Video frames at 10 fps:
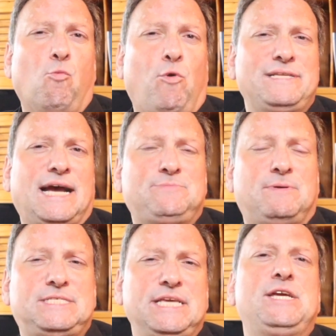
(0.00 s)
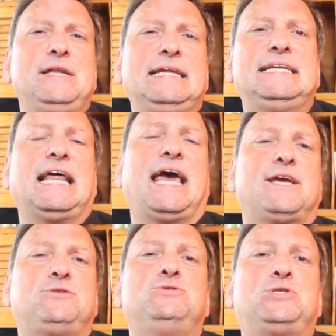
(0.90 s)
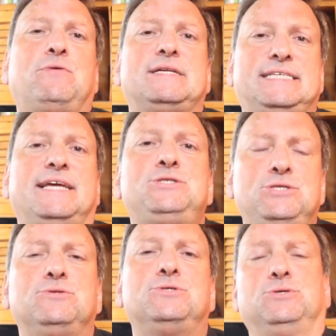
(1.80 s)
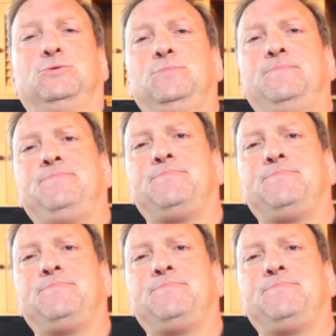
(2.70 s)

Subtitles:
What I'd particularly like to draw attention to